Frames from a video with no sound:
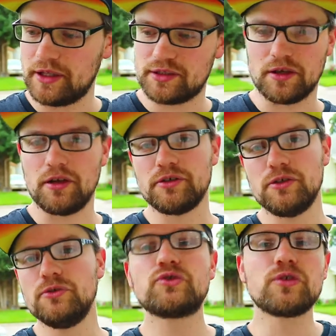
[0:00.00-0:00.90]
let's call
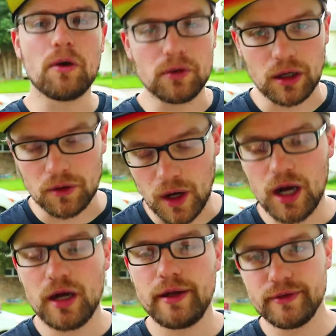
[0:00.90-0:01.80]
you Solo,
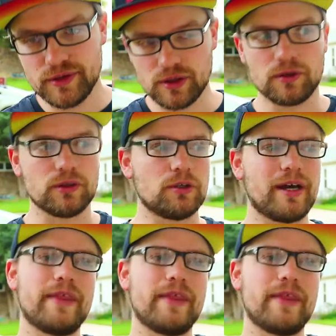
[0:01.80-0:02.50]
Han Solo.